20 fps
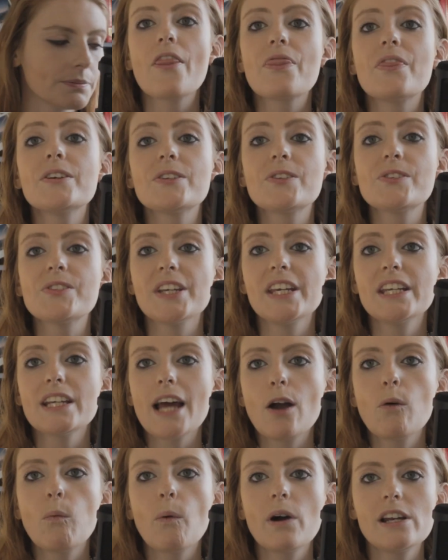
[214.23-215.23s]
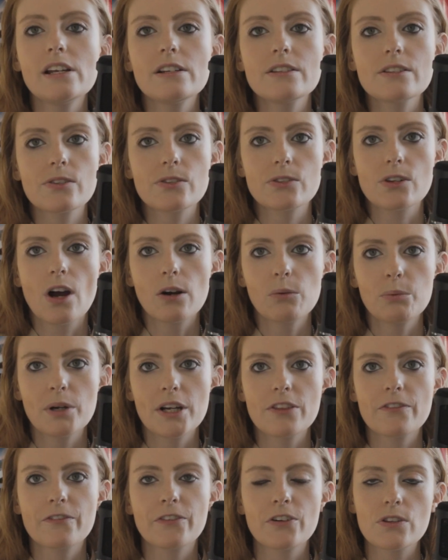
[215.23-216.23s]
The scene I wanted to start
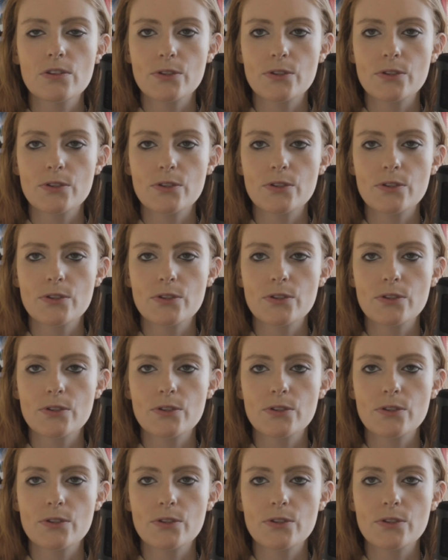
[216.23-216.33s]
with for